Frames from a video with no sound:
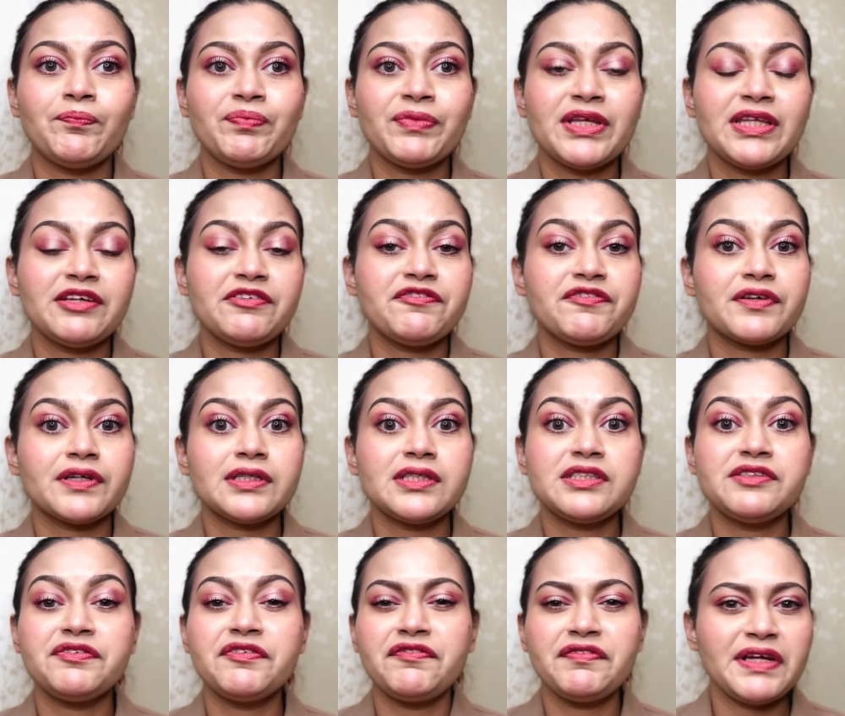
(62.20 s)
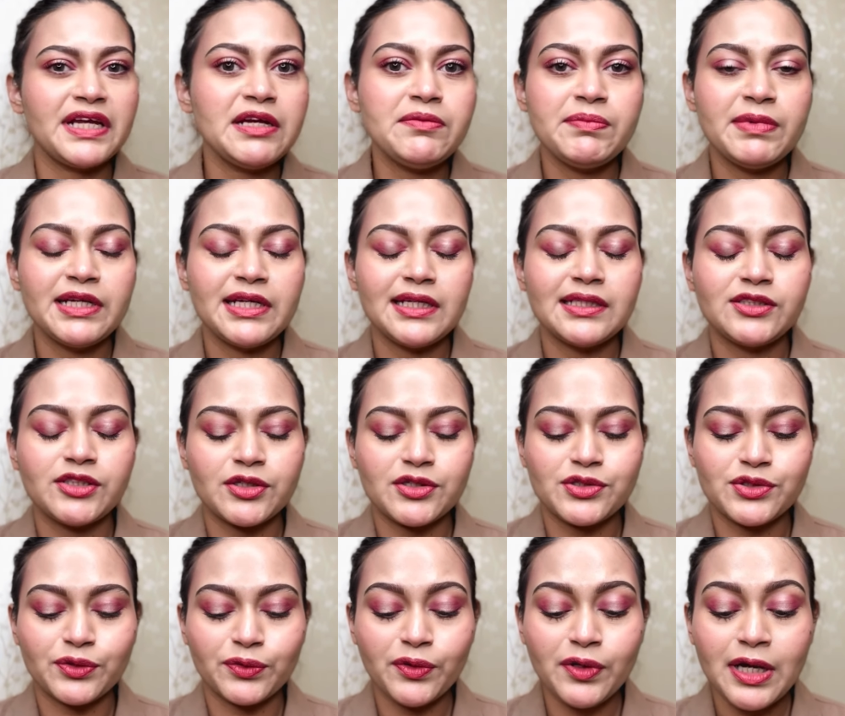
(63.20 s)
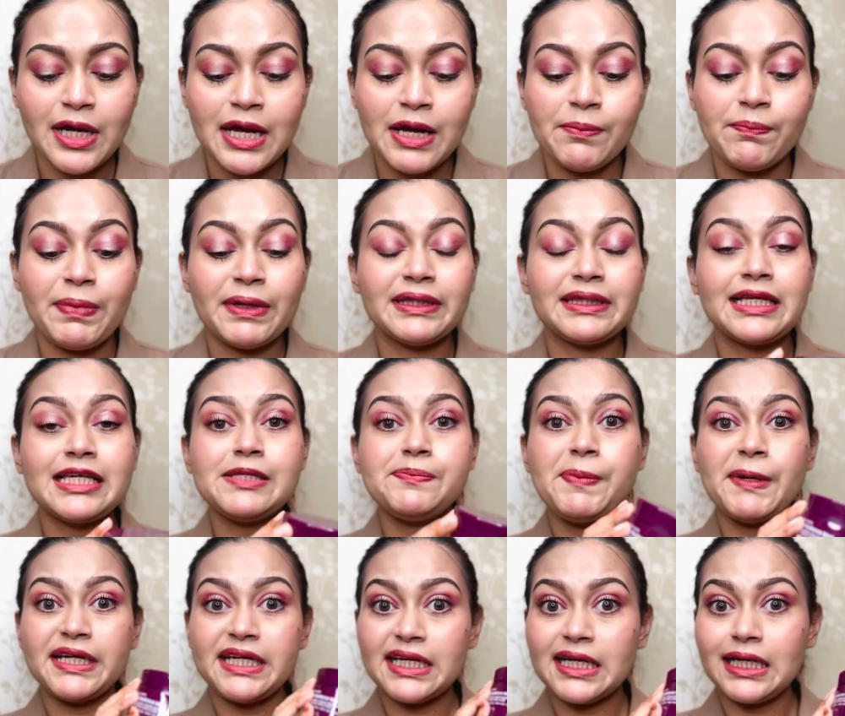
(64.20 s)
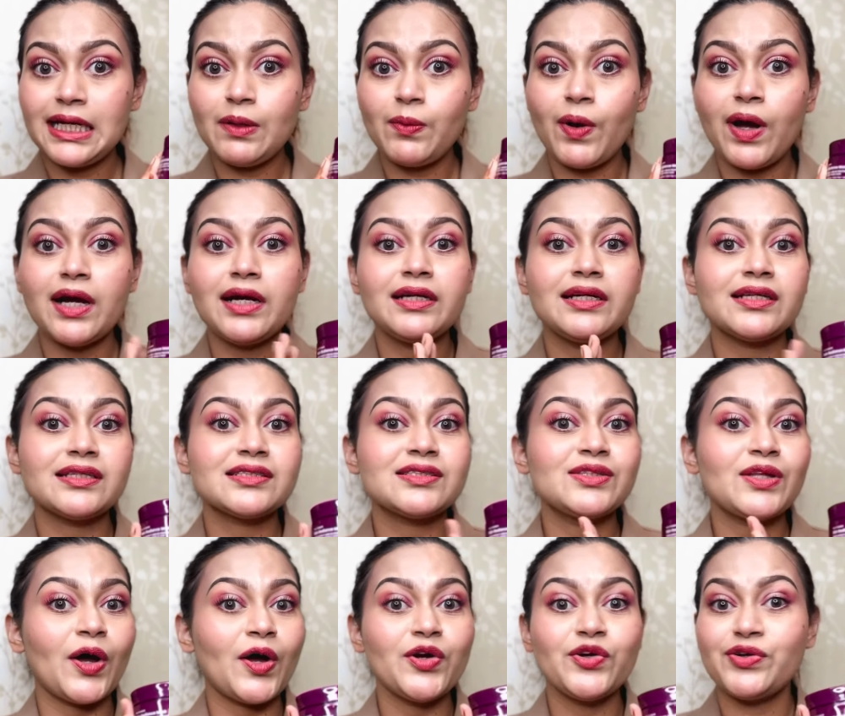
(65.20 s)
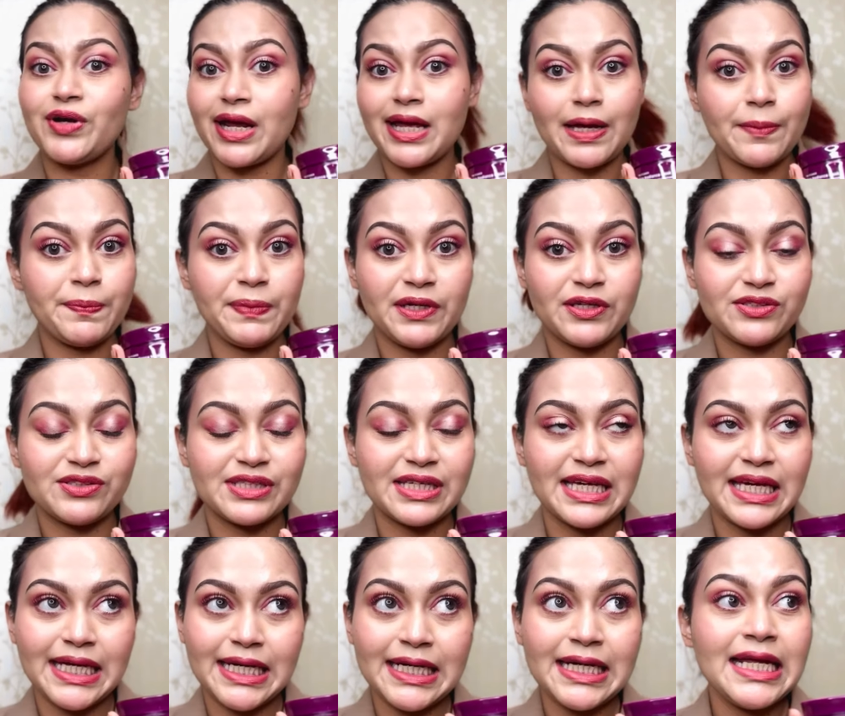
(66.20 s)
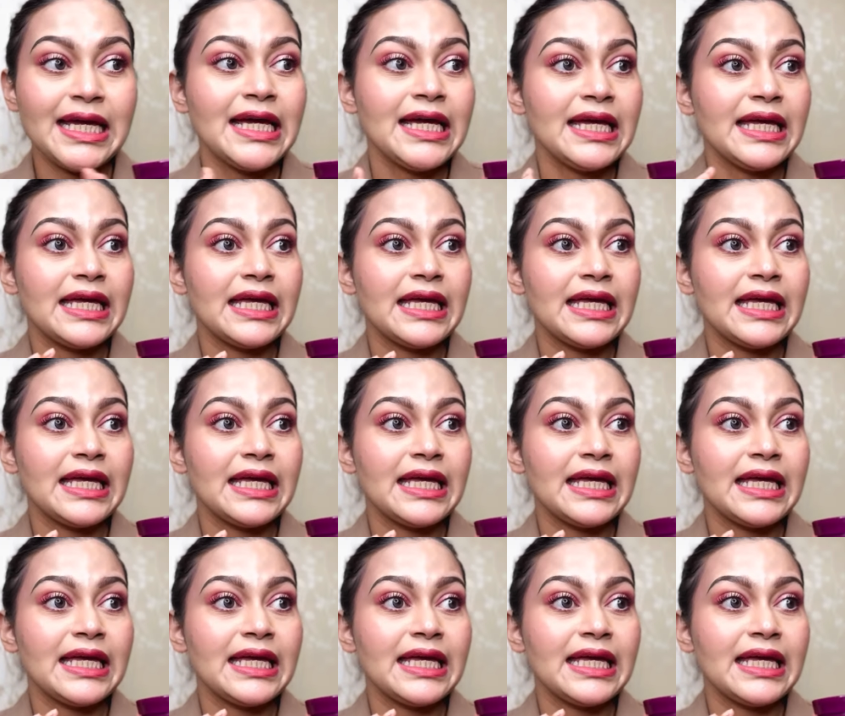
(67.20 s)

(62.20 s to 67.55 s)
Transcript: in the first 15 minutes or so. But this particular one does not dry up your skin.